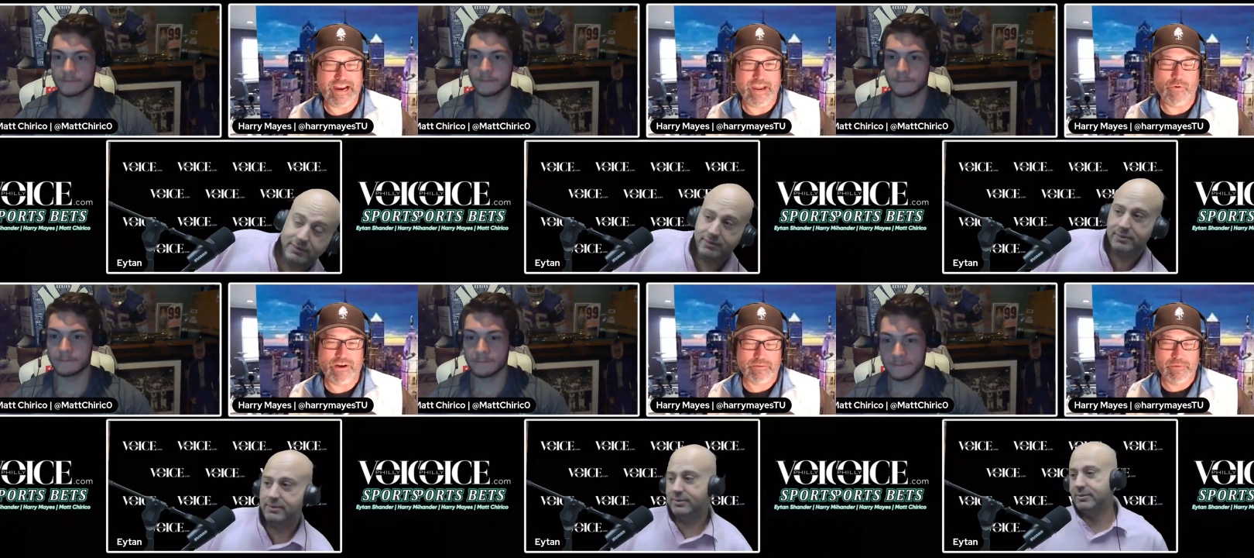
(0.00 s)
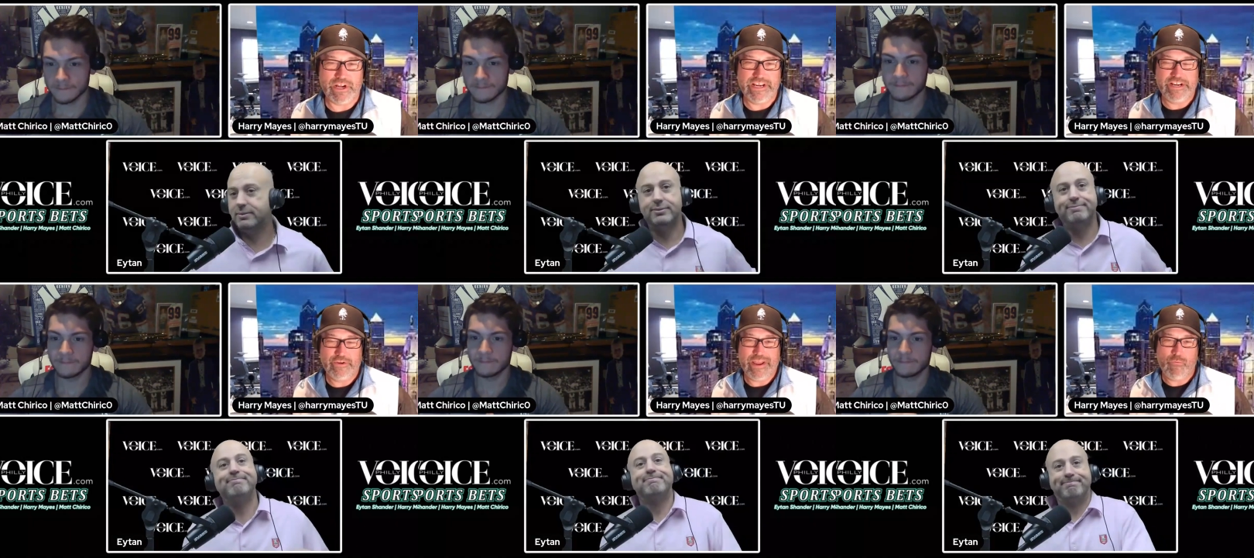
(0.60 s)
Speaker 1: right, welcome on
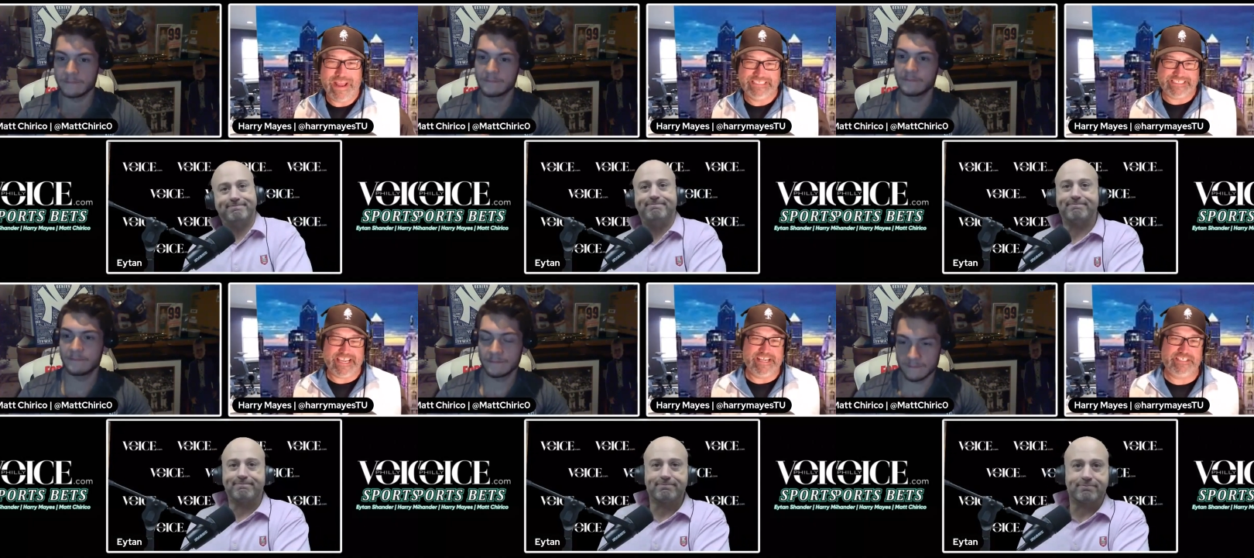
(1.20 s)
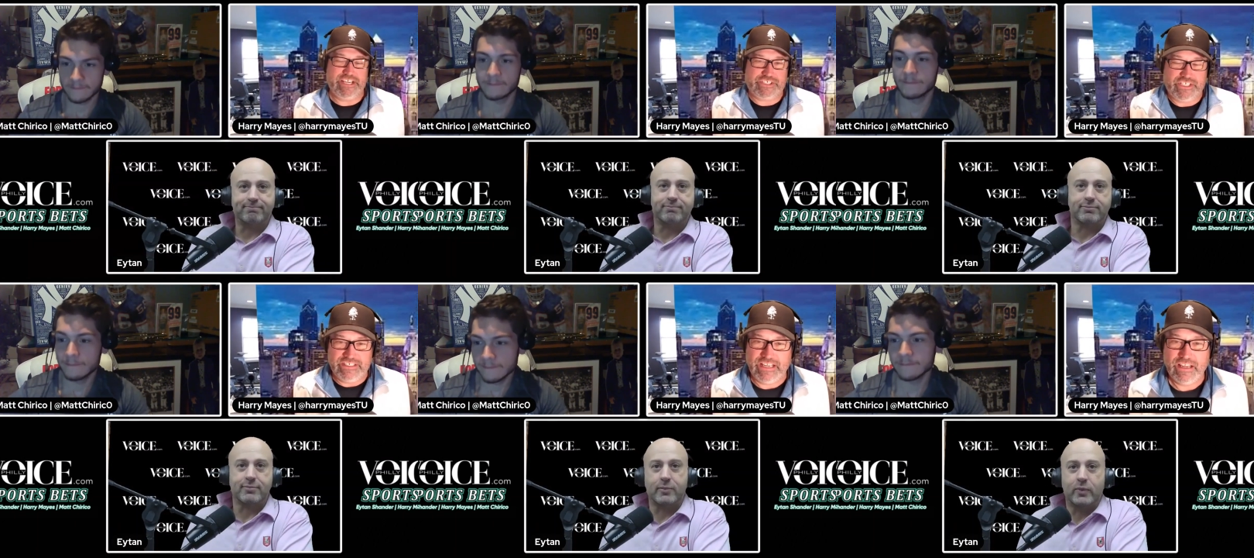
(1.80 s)
into a Wednesday
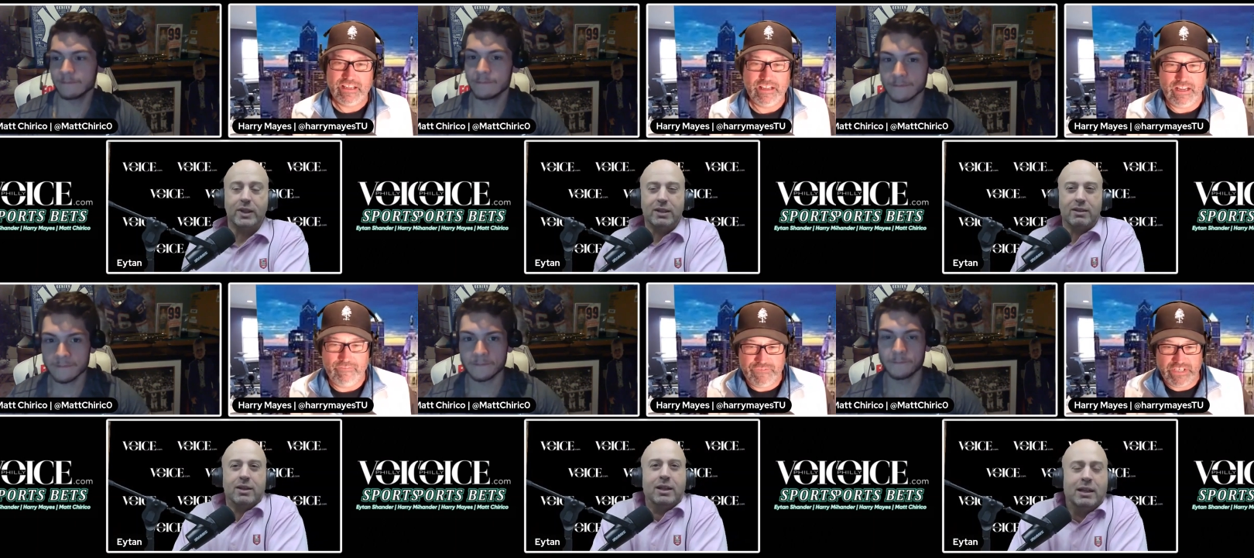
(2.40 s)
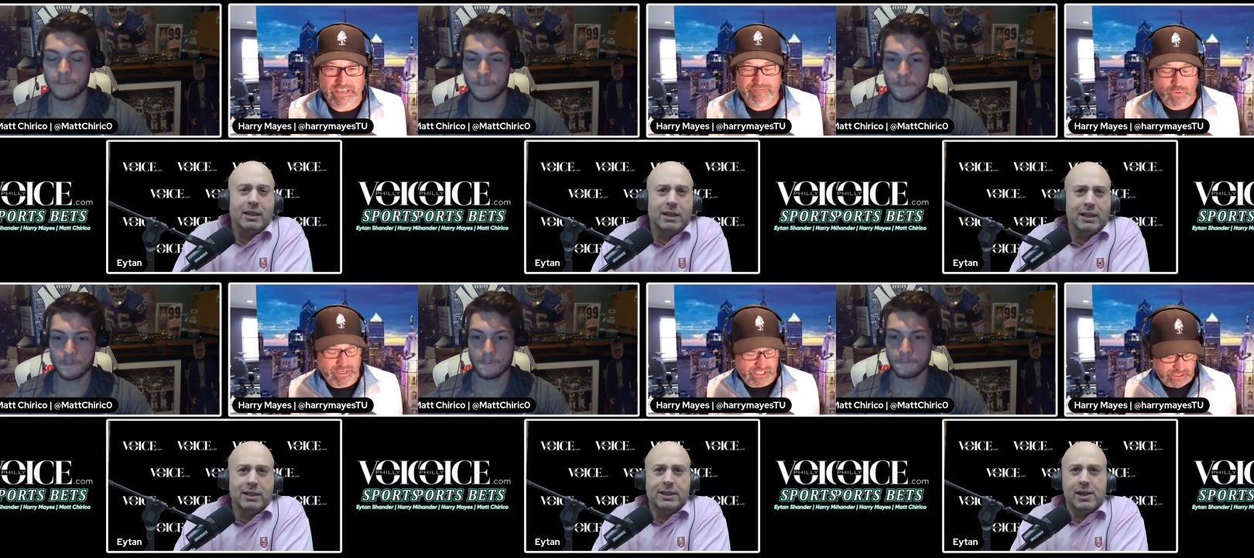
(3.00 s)
edition of Philly
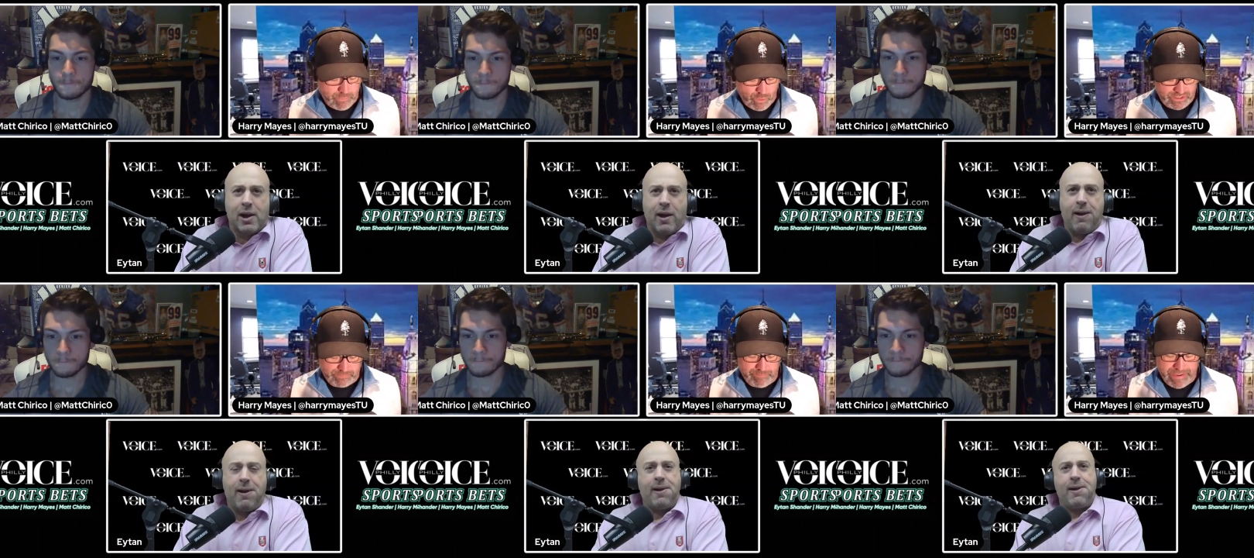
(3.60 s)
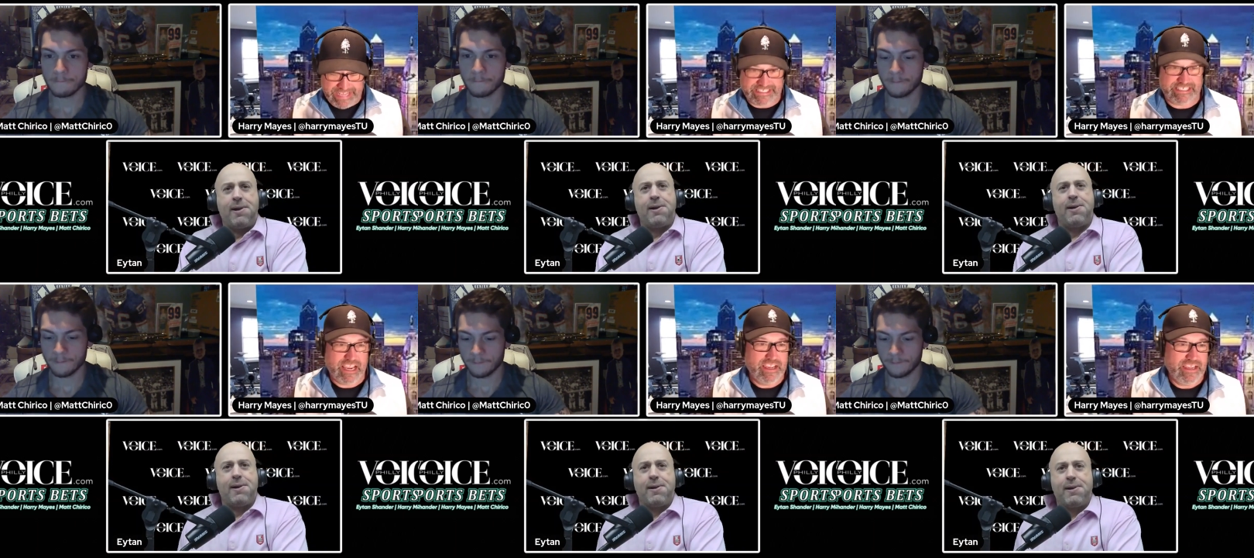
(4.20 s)
Voice Sports Bets.